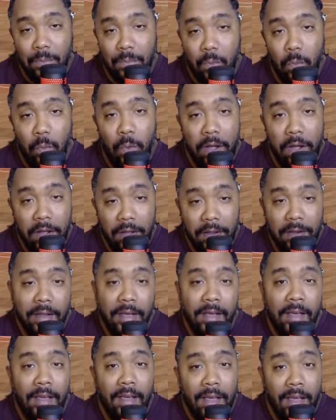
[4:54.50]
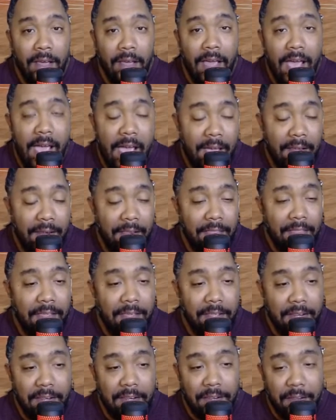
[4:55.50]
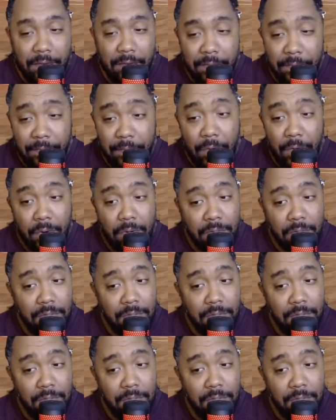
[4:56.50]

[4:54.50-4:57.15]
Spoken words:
weight at the default,